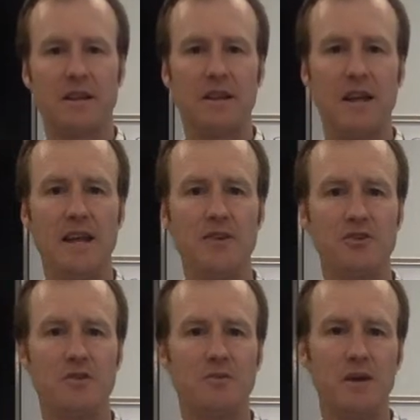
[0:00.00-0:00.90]
The
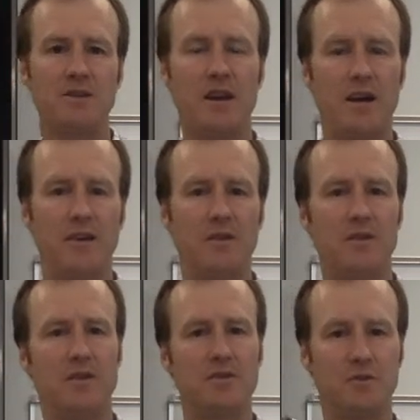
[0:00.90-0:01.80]
H means height.
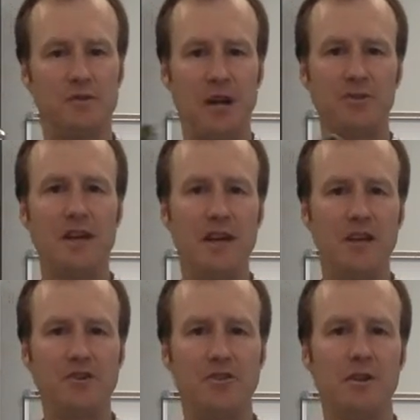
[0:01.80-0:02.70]
So delta
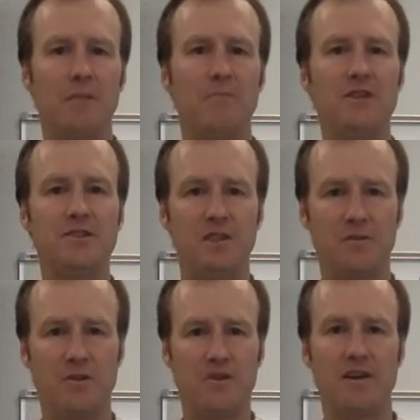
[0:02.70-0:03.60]
H means
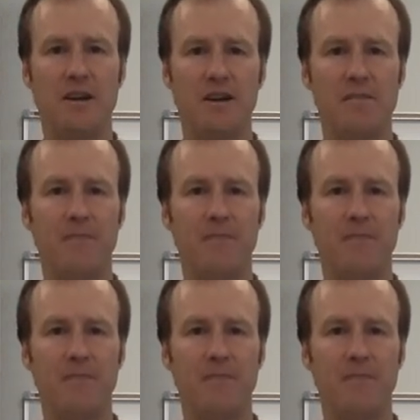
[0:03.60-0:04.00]
difference in height.